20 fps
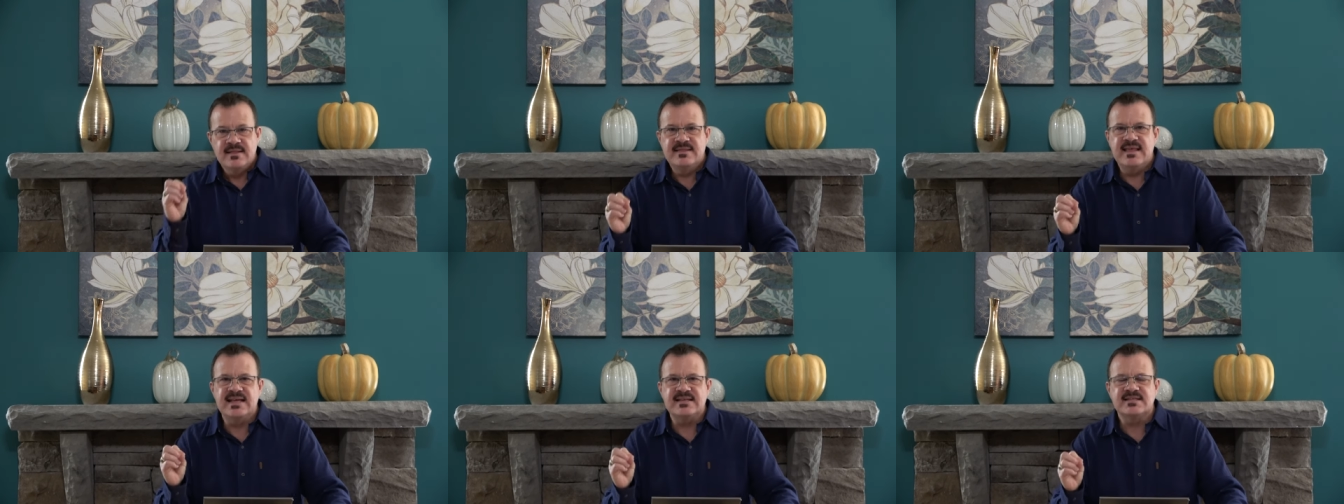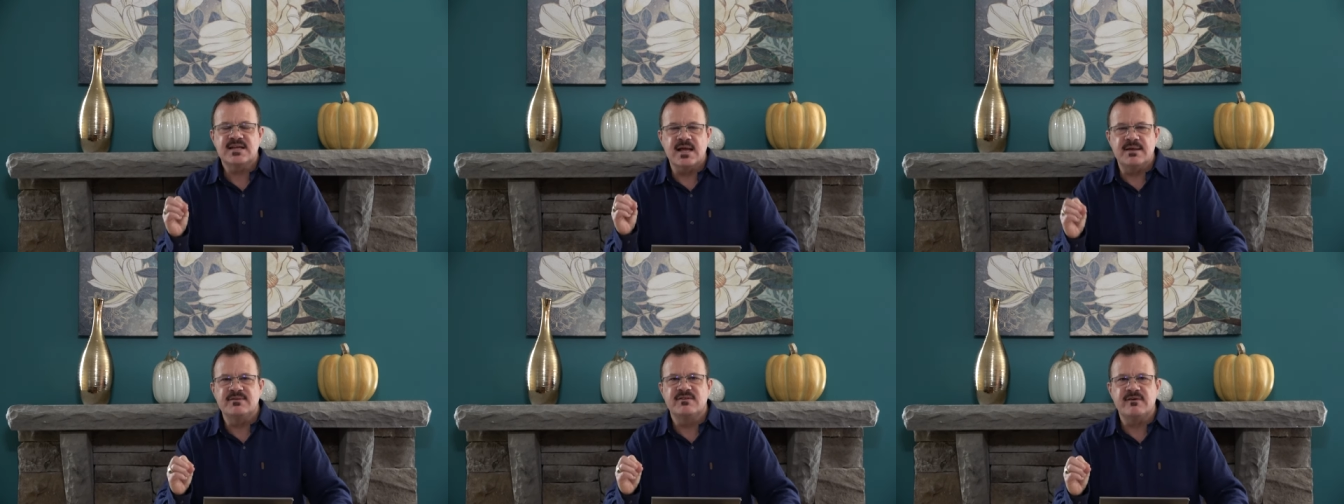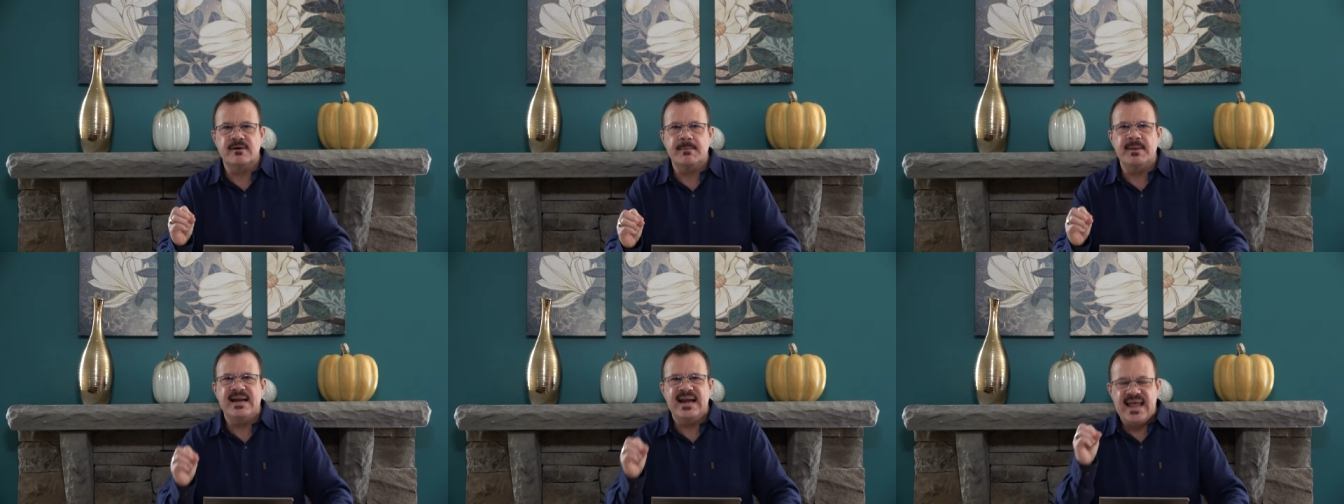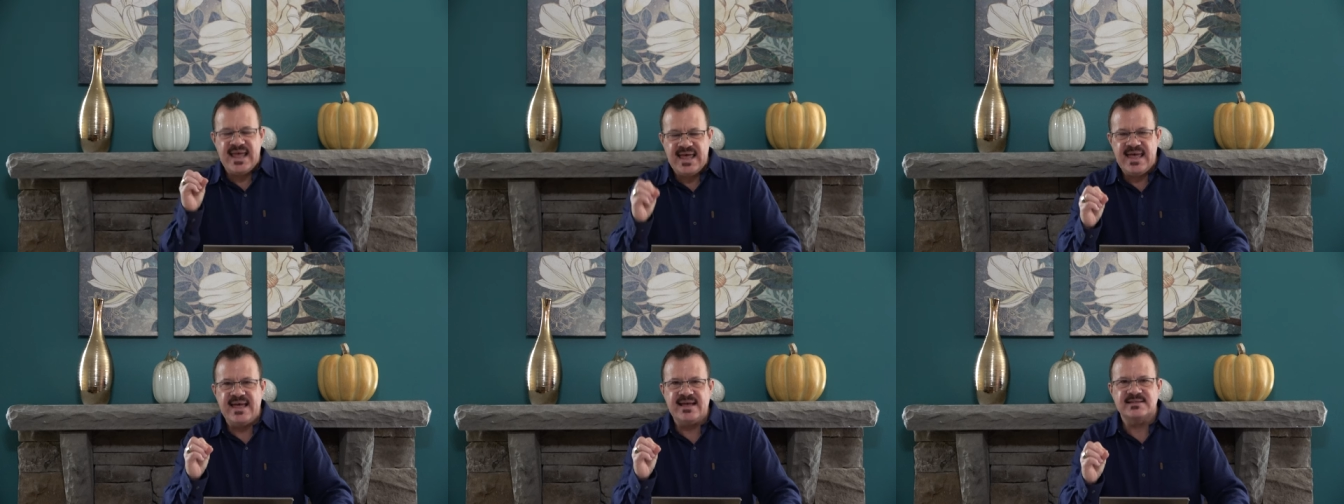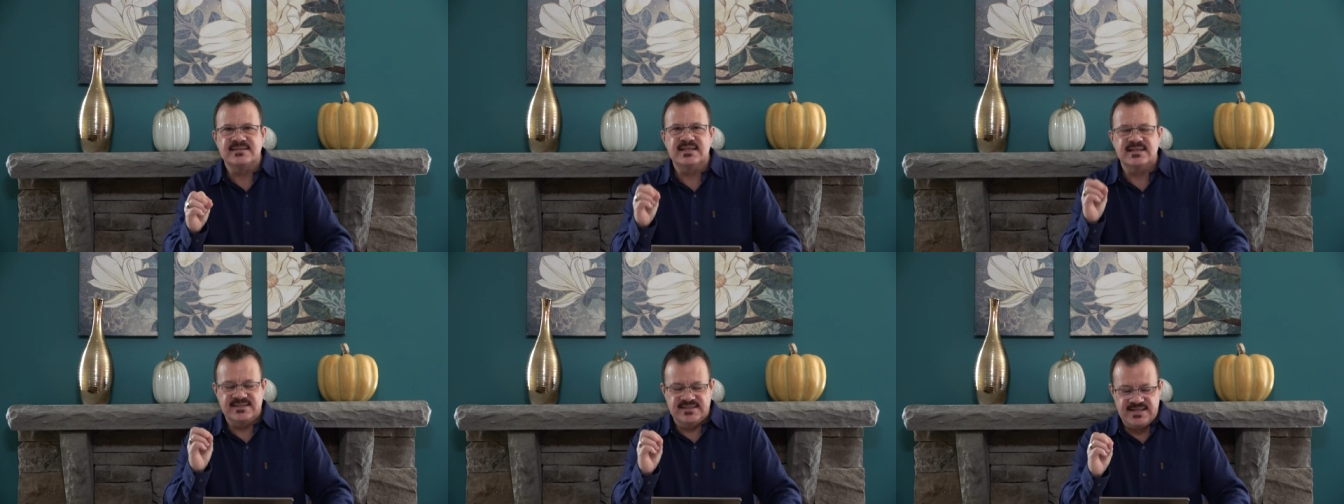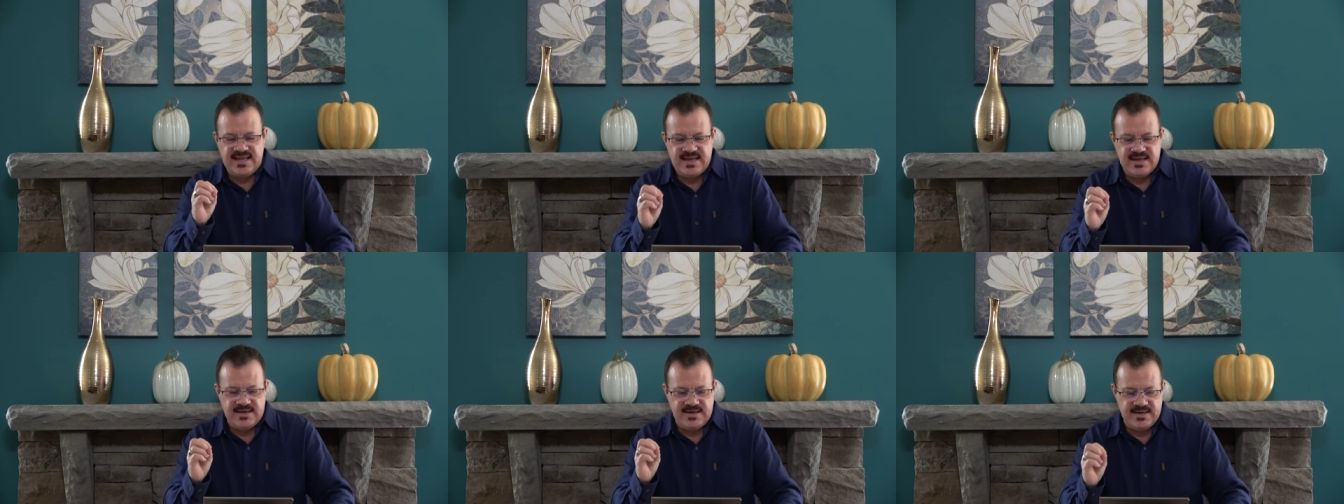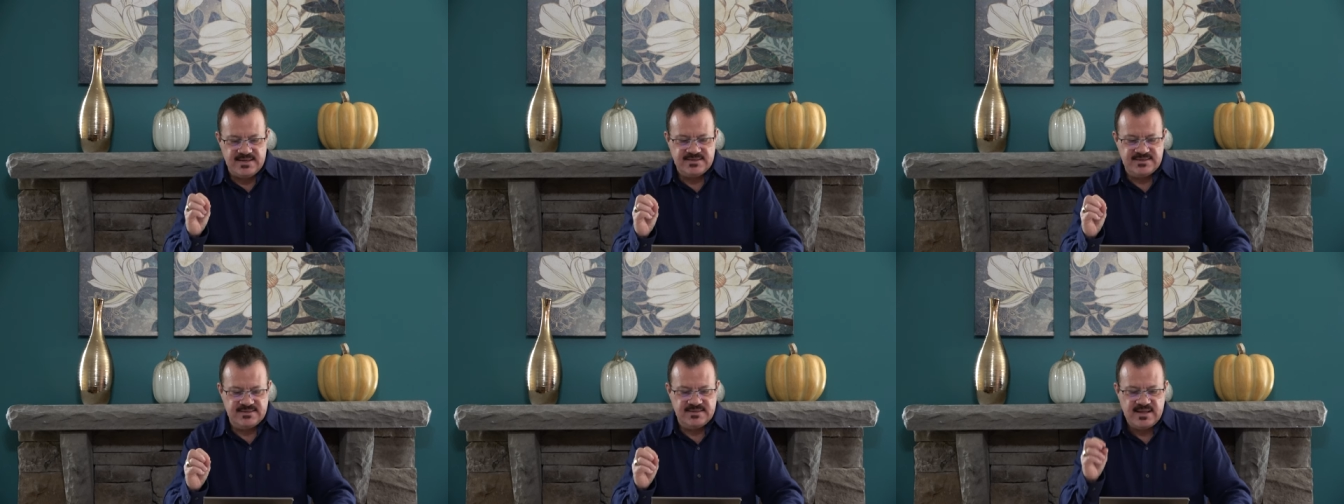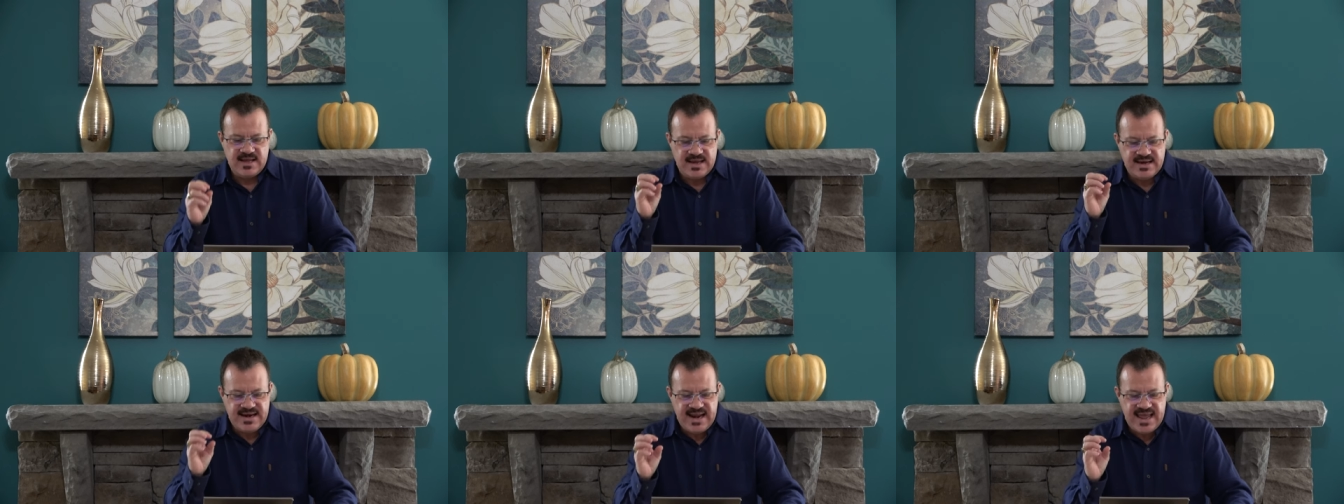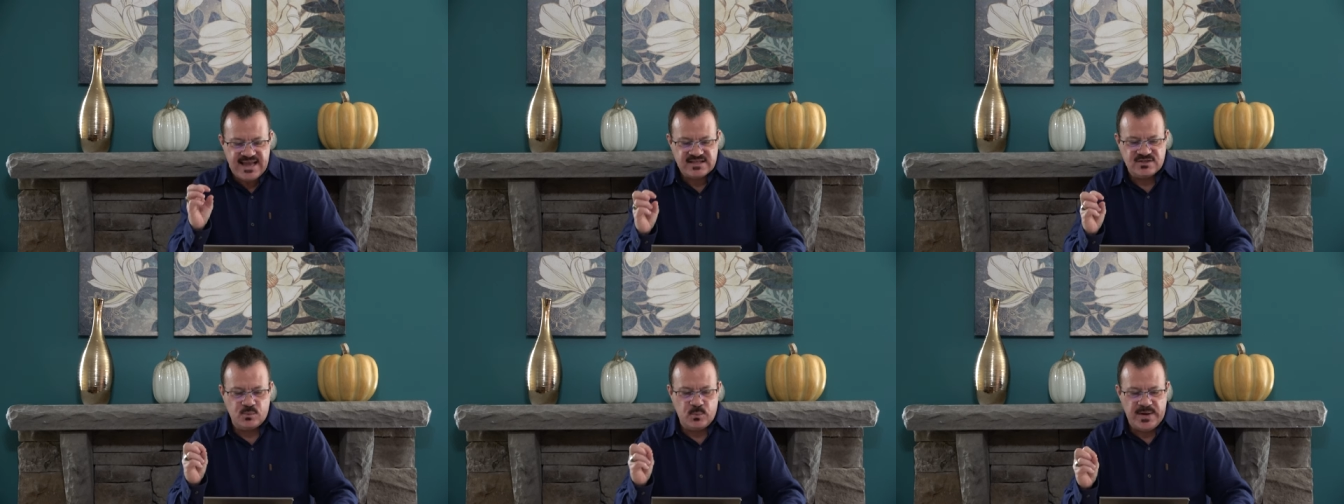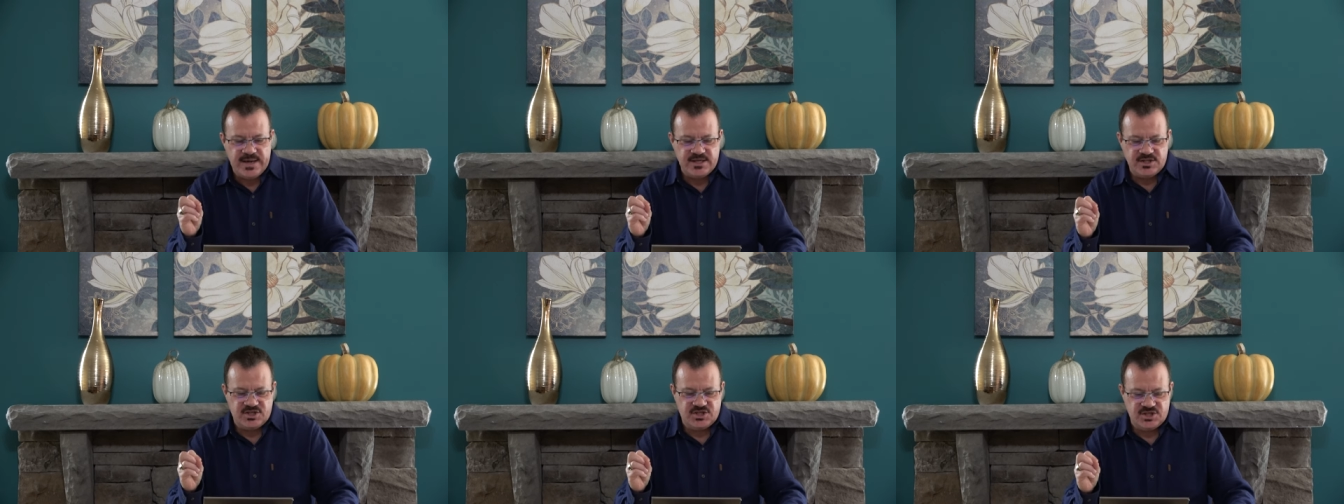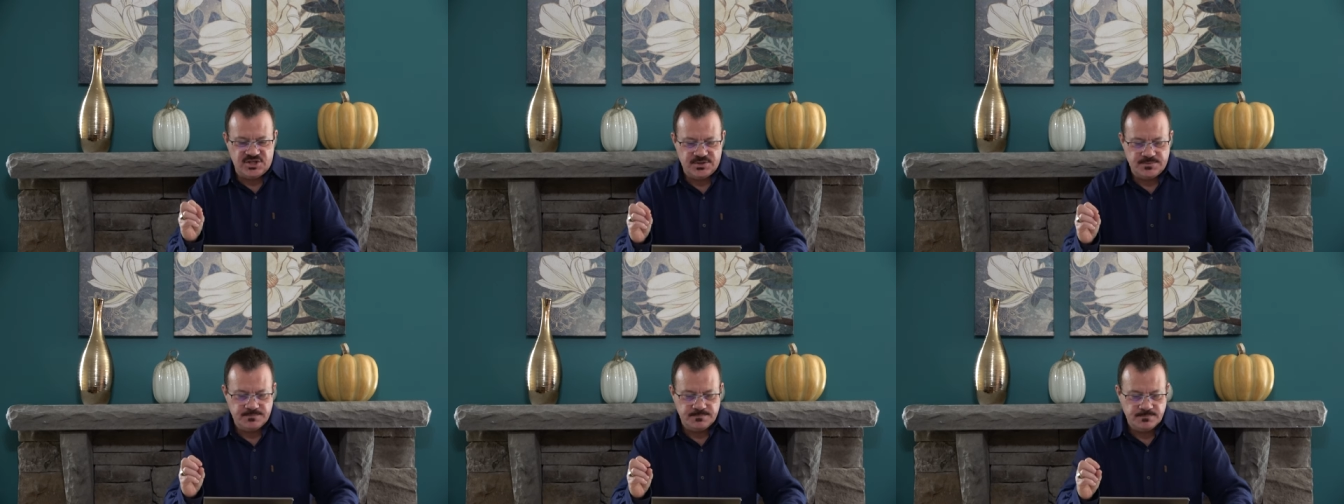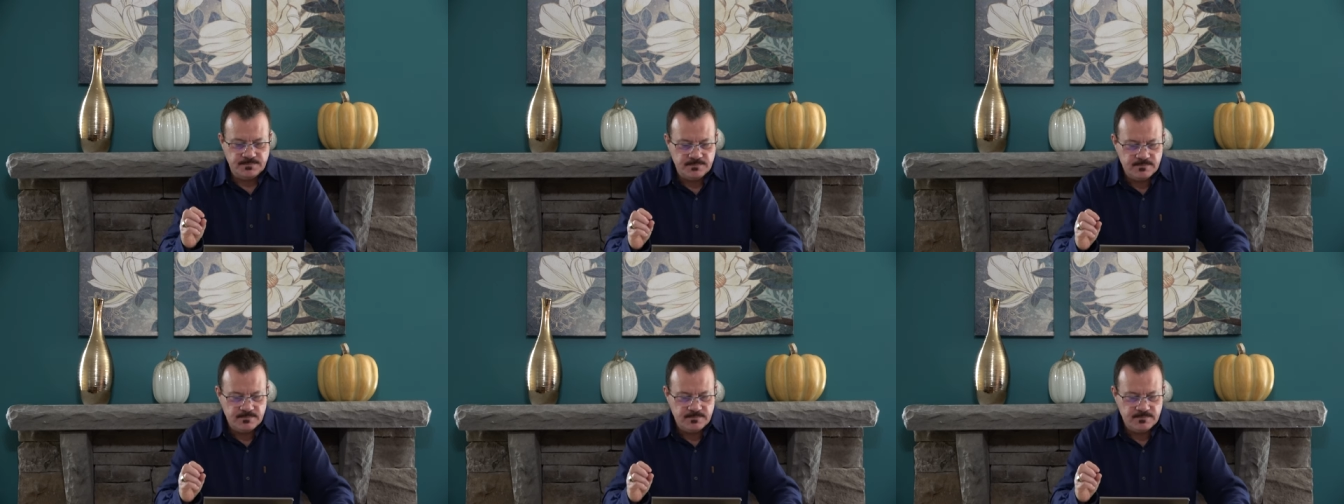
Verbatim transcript: This comes from an ex-Satanist, an ex-witch.